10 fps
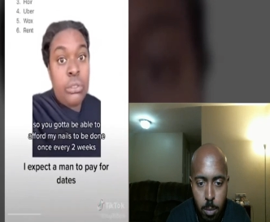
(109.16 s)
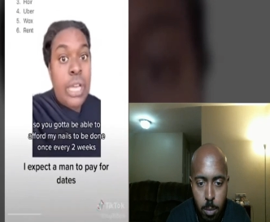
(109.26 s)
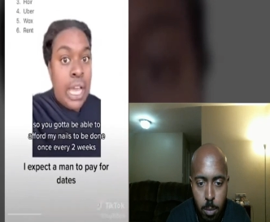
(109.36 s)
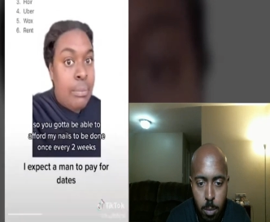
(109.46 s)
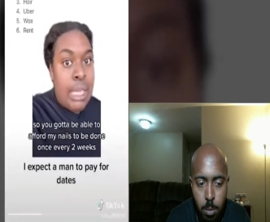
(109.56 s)

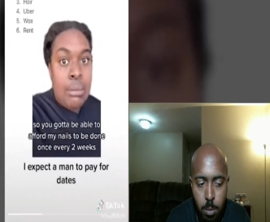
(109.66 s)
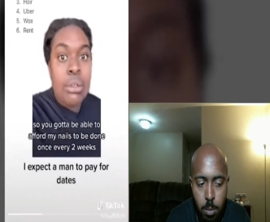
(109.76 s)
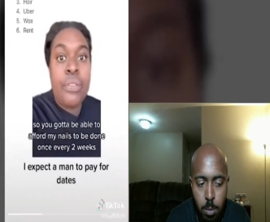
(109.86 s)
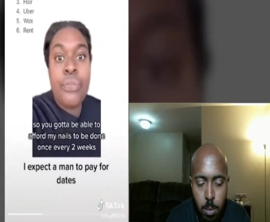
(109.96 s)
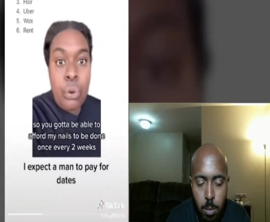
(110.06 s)
Speaker 1: to be able to
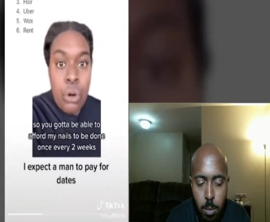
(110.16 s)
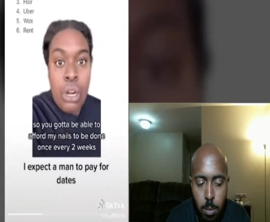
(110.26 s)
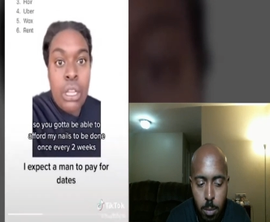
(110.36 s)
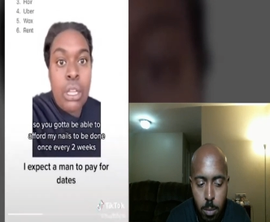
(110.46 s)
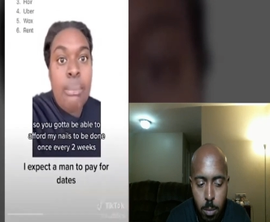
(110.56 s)
afford
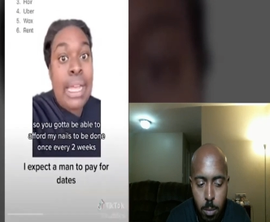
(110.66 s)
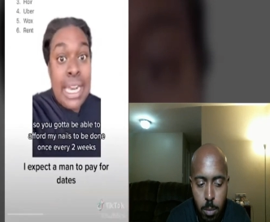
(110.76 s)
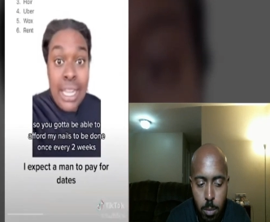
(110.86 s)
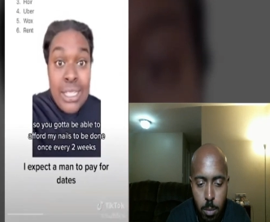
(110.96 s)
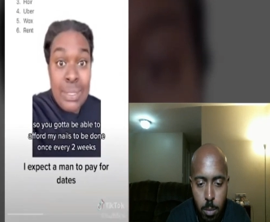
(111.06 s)
my
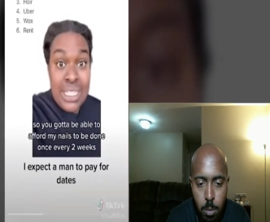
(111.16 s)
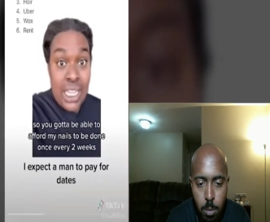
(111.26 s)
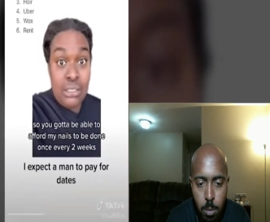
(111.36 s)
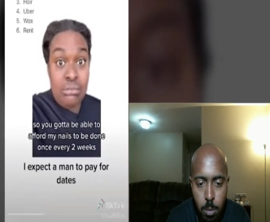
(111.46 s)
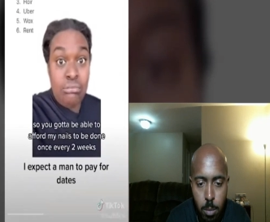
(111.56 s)
nails to be done
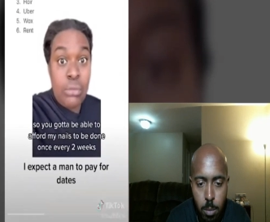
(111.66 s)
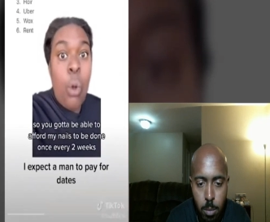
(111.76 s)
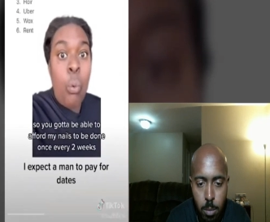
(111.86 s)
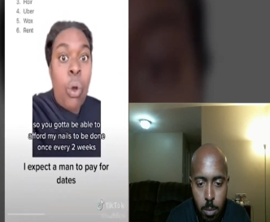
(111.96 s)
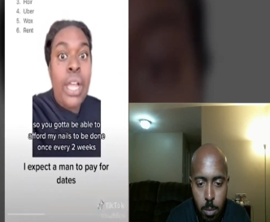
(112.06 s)

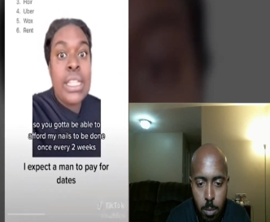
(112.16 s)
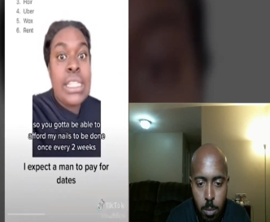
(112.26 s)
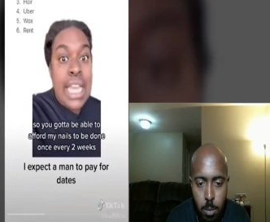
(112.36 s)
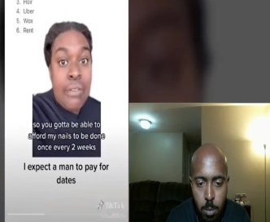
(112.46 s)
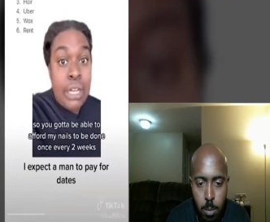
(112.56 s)
once
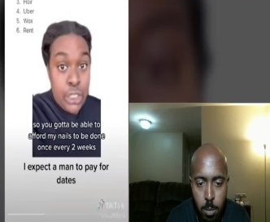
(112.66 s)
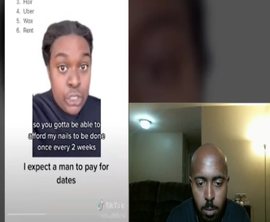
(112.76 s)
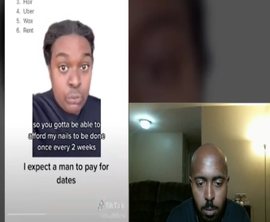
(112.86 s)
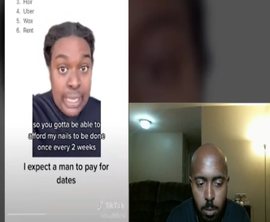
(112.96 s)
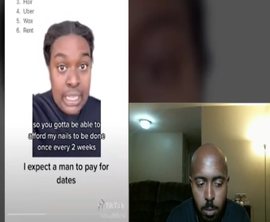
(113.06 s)
every two
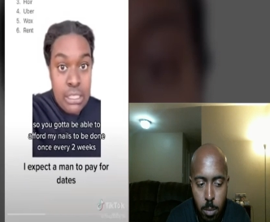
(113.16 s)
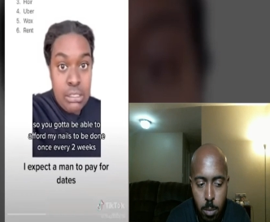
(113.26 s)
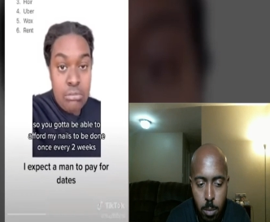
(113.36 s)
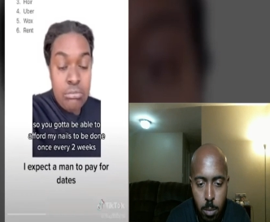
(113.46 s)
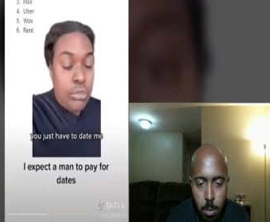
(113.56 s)
weeks.
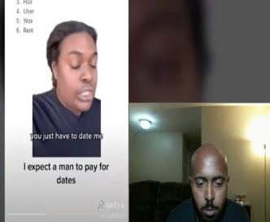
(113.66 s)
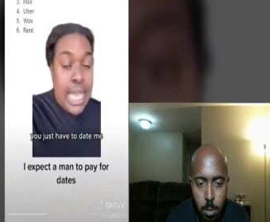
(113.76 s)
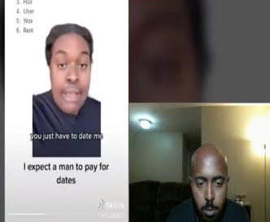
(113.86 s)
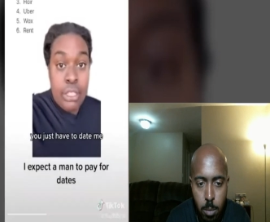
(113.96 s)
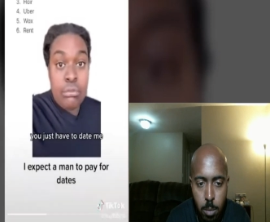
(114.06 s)
You just have
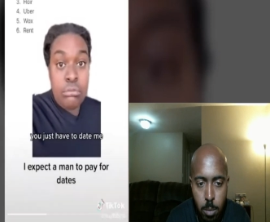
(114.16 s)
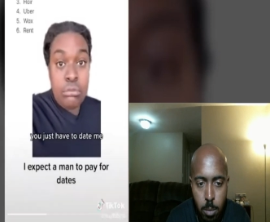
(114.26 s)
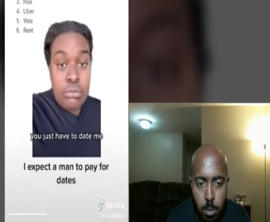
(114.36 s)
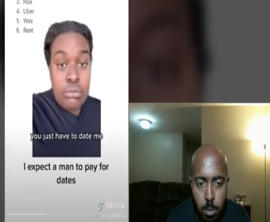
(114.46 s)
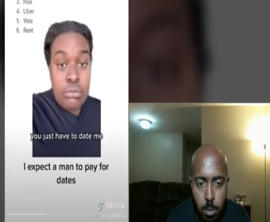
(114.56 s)
to
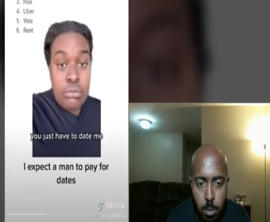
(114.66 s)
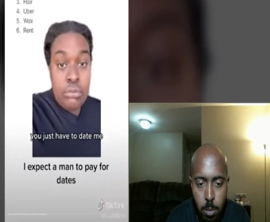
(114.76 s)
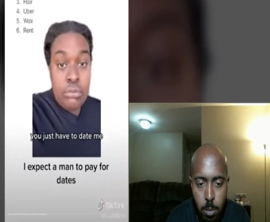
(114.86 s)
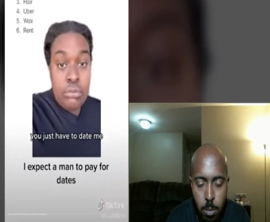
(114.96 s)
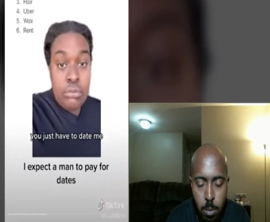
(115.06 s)
wait
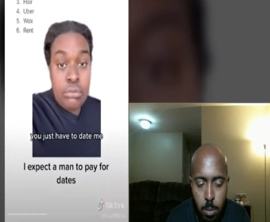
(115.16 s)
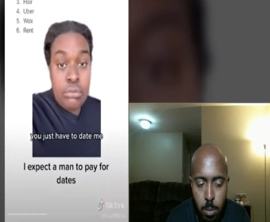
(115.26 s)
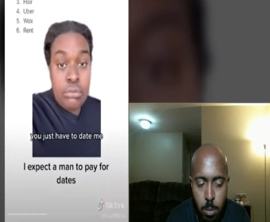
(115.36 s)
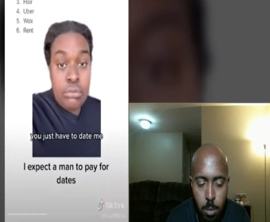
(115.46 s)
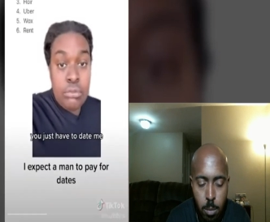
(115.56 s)
a minute,
Speaker 2: what
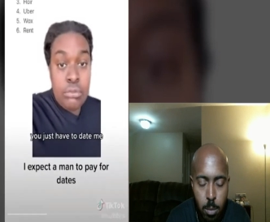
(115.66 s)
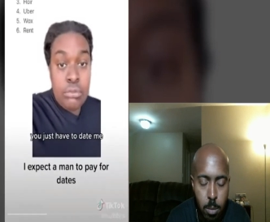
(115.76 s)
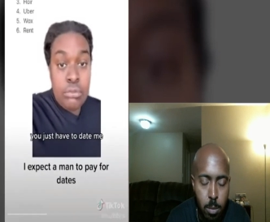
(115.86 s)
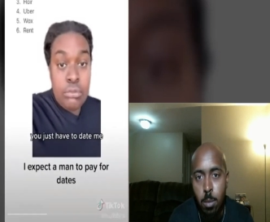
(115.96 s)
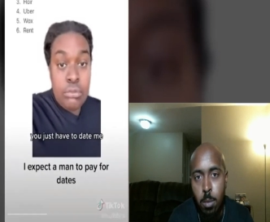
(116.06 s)
the
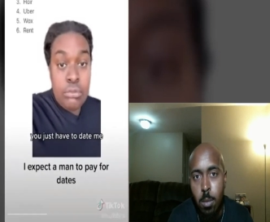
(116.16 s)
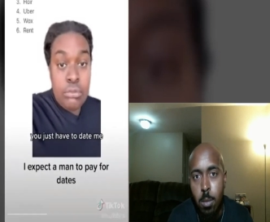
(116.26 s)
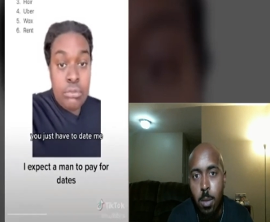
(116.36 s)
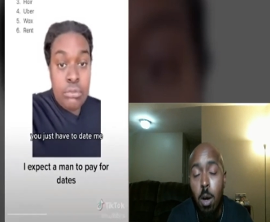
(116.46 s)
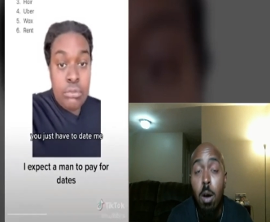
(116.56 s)
hell?
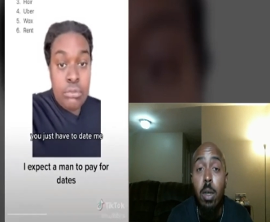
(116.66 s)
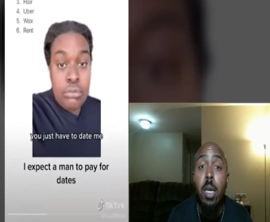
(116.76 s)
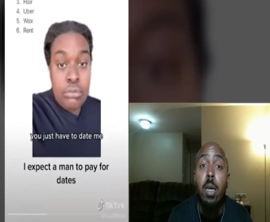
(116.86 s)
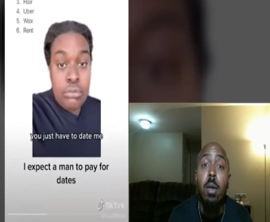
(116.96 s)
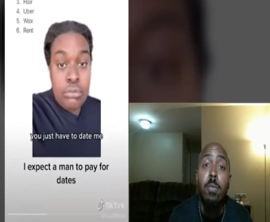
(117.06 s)
Oh
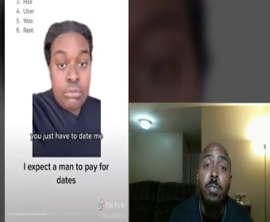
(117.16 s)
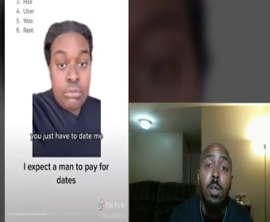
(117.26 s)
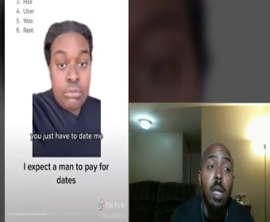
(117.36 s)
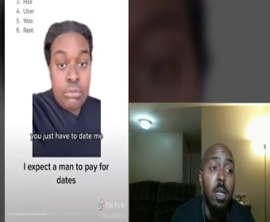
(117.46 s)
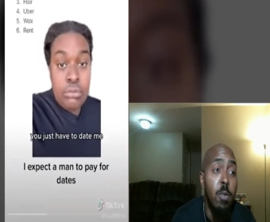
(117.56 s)
yeah, for
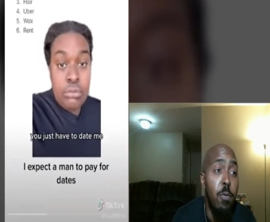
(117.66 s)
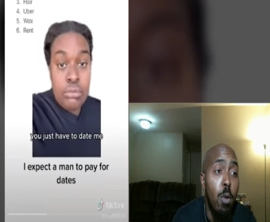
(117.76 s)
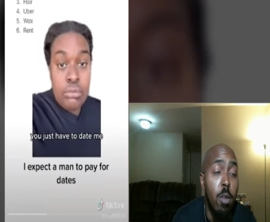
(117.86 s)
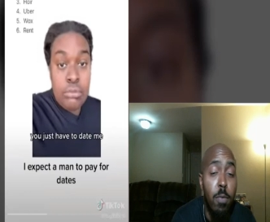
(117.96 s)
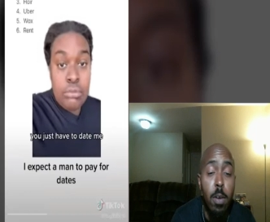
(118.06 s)
like the
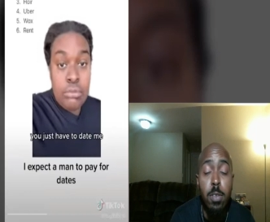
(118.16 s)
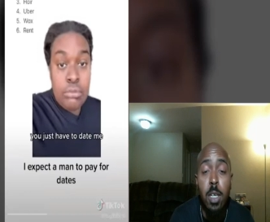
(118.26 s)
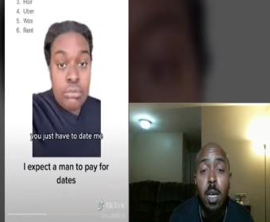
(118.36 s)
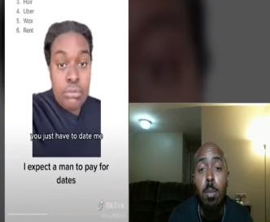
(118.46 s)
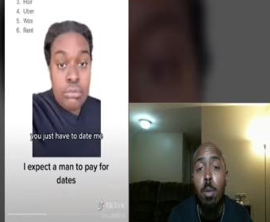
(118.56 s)
fourth, fifth
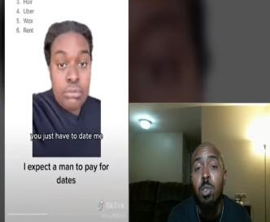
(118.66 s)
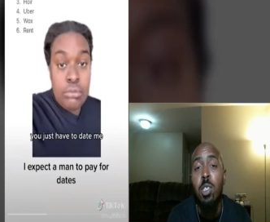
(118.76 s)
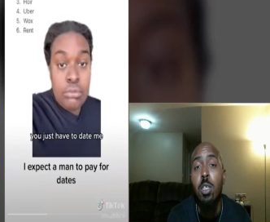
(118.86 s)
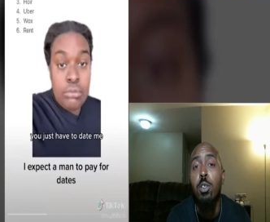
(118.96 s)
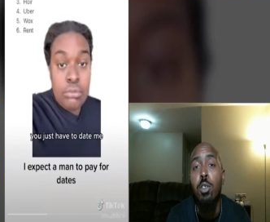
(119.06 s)
time, I'm
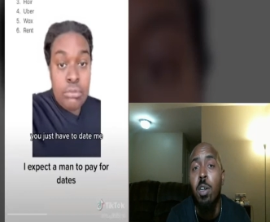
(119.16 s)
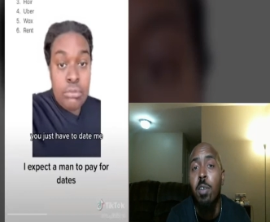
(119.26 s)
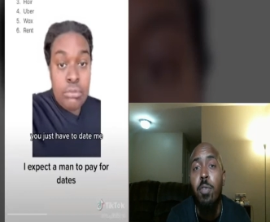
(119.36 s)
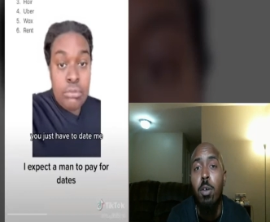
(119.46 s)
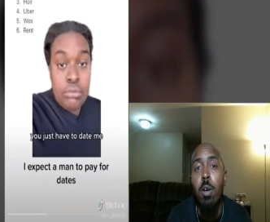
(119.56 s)
still trying to
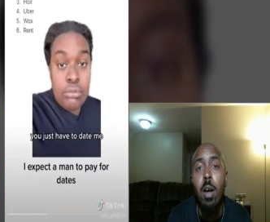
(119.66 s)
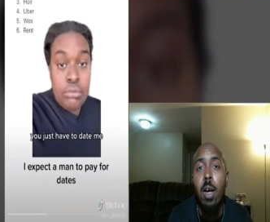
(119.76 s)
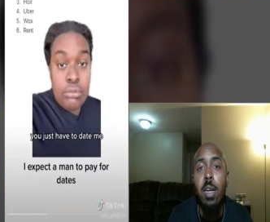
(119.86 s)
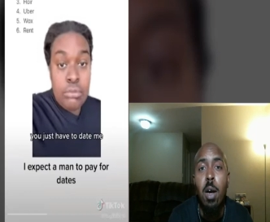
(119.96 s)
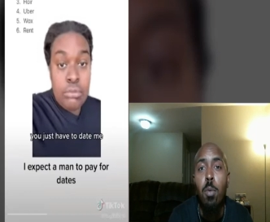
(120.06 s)
figure
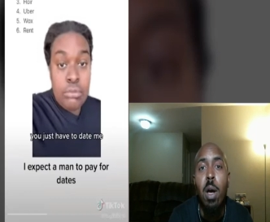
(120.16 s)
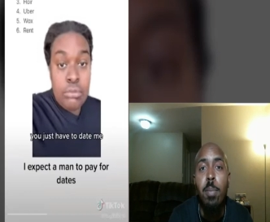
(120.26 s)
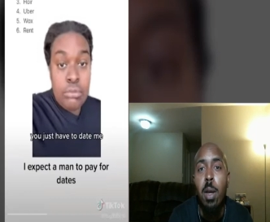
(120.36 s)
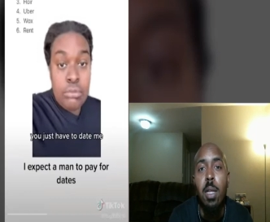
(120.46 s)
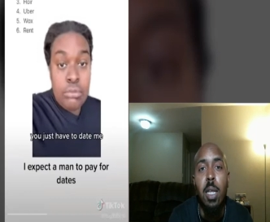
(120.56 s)
out how y'all
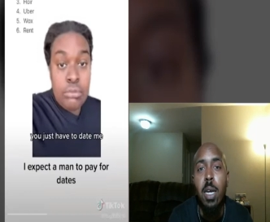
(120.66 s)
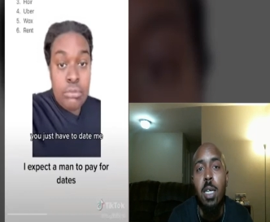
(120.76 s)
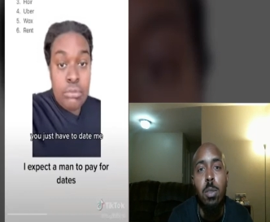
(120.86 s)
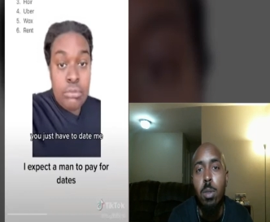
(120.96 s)
wipe y'all ass with